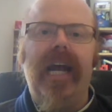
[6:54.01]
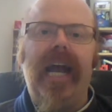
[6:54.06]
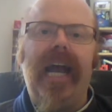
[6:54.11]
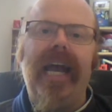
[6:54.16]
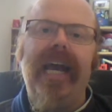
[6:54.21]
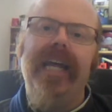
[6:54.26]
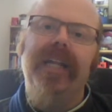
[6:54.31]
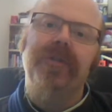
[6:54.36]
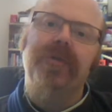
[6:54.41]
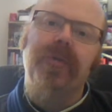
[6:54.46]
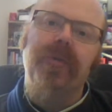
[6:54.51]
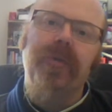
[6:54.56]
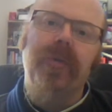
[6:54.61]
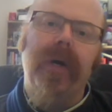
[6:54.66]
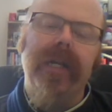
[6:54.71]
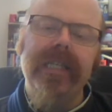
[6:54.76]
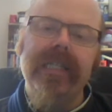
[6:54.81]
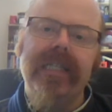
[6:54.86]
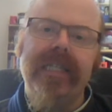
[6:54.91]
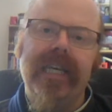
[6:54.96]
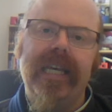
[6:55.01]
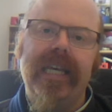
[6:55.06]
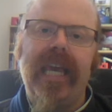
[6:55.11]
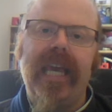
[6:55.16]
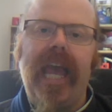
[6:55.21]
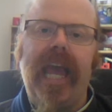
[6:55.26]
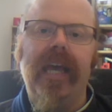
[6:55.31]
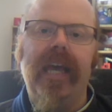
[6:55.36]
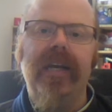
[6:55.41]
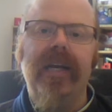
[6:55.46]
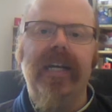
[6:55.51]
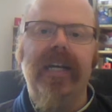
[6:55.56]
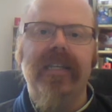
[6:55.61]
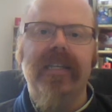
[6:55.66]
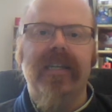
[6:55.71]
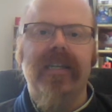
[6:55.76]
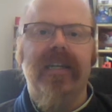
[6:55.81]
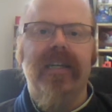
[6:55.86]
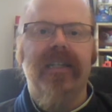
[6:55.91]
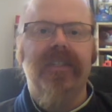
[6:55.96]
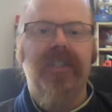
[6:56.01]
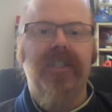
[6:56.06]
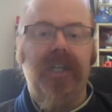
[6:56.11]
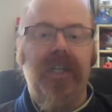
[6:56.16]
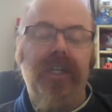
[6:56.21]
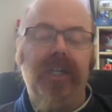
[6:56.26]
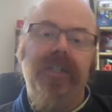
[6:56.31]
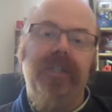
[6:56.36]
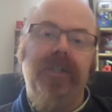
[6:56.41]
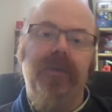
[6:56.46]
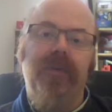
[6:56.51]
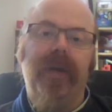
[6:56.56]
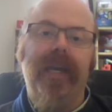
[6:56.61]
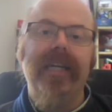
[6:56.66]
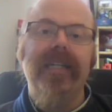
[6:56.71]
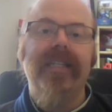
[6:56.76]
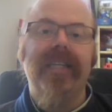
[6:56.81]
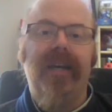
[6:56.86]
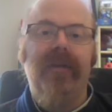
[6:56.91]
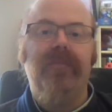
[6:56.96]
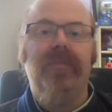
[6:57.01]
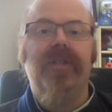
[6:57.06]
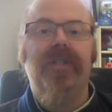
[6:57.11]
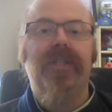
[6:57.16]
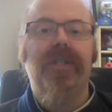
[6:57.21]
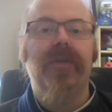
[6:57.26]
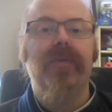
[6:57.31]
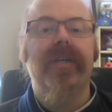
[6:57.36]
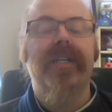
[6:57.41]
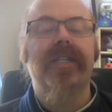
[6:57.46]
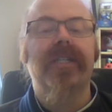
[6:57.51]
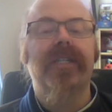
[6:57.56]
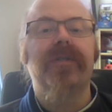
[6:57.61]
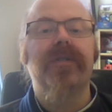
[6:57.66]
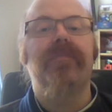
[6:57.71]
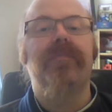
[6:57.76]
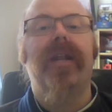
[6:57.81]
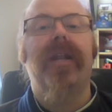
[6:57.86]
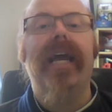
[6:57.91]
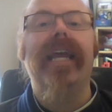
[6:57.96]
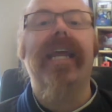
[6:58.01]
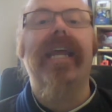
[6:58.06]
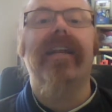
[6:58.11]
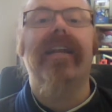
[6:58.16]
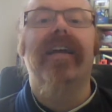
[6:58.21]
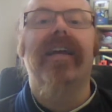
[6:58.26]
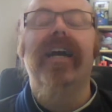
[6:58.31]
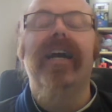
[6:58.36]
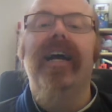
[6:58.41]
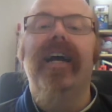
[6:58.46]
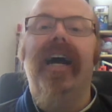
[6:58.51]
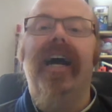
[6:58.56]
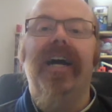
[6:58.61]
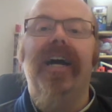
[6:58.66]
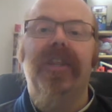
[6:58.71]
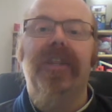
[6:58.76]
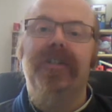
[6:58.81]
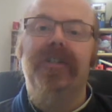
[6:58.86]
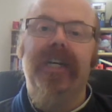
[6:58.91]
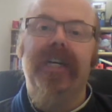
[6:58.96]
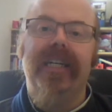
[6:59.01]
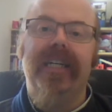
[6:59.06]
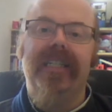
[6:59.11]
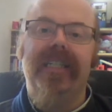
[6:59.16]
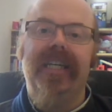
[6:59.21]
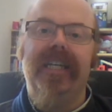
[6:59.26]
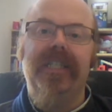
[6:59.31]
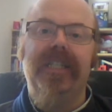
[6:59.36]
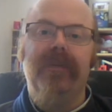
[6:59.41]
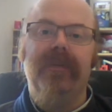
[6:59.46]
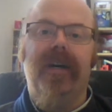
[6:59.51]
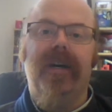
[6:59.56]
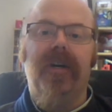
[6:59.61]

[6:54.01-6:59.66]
And once a year, as a church, we attempt to explain the Trinity to our